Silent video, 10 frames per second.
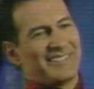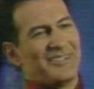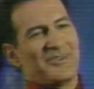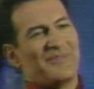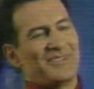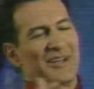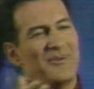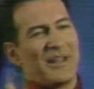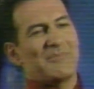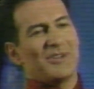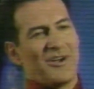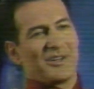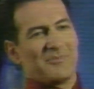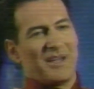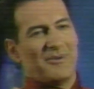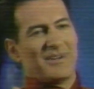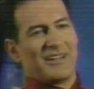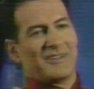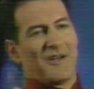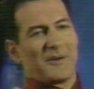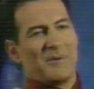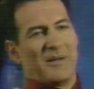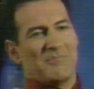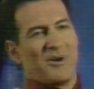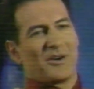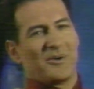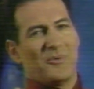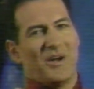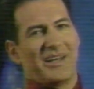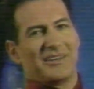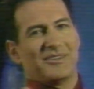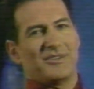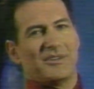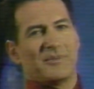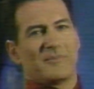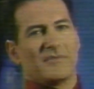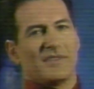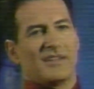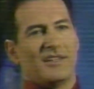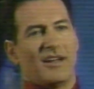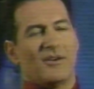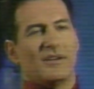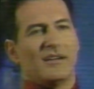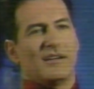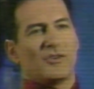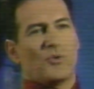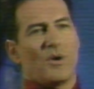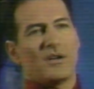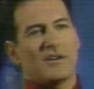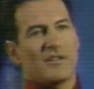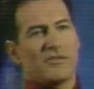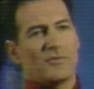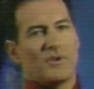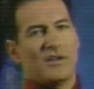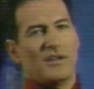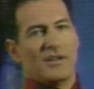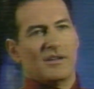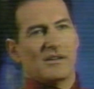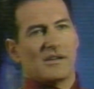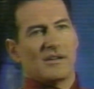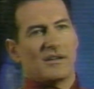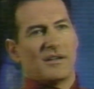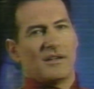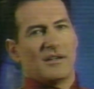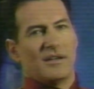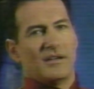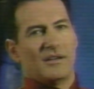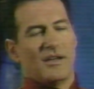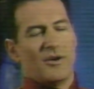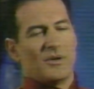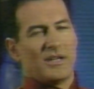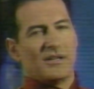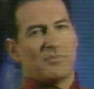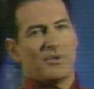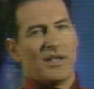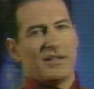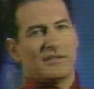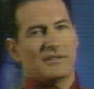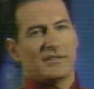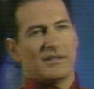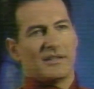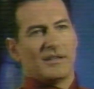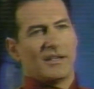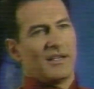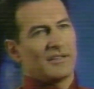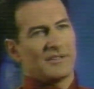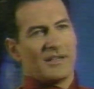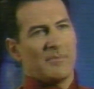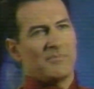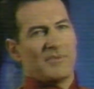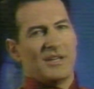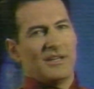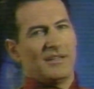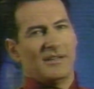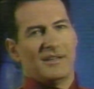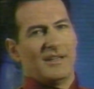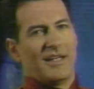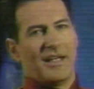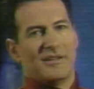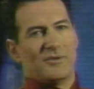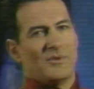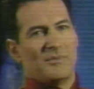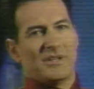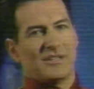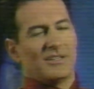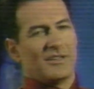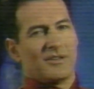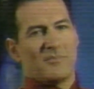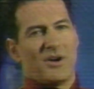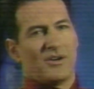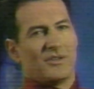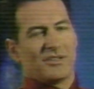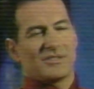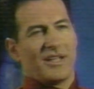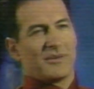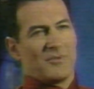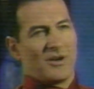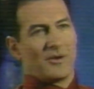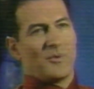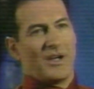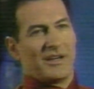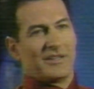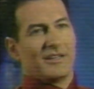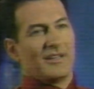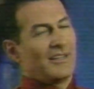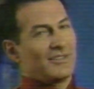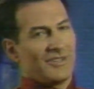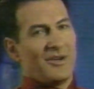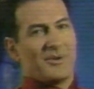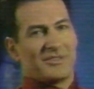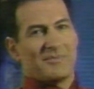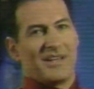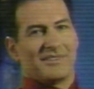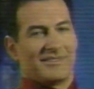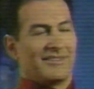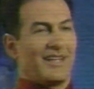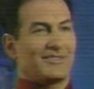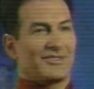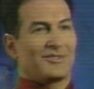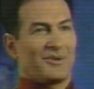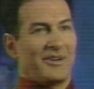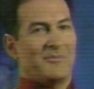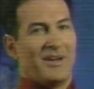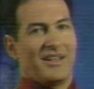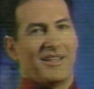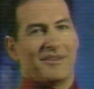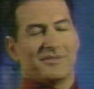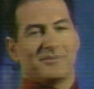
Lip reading: don't even know what I'm talking about when I talk about Margaret Whiting, do you? You know, 2:45. No one in the place except me and the woman at the end of the bar who looks like Margaret Whiting. That's the story of my life.